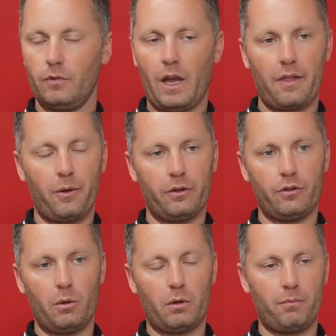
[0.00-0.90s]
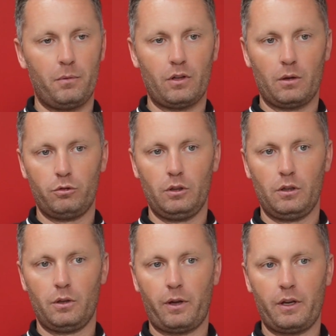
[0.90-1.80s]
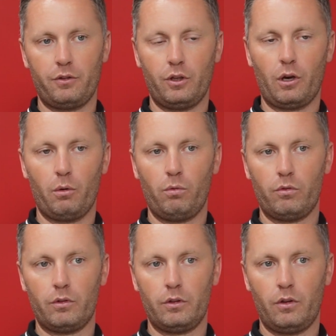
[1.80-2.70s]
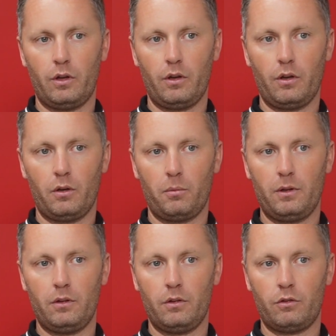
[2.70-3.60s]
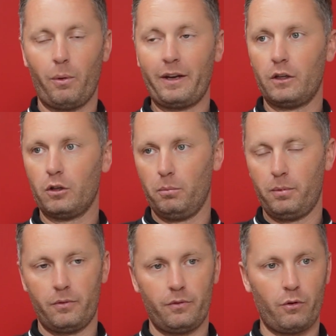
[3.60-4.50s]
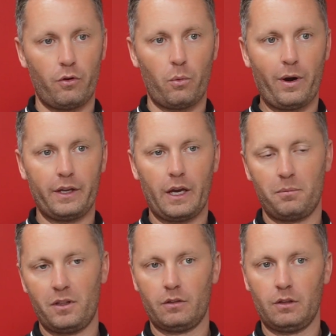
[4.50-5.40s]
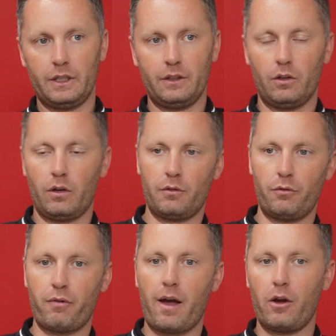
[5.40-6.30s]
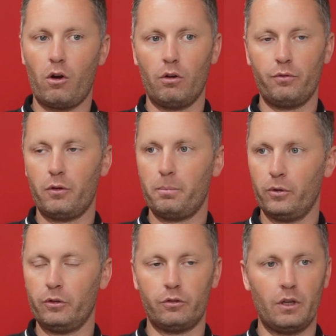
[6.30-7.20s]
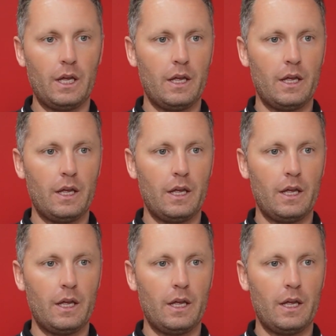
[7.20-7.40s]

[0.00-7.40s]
Yeah, there is no giving me's absolutely. Whenever you go um, to any club for an away game in this league, you're going to have to fight hard for the points.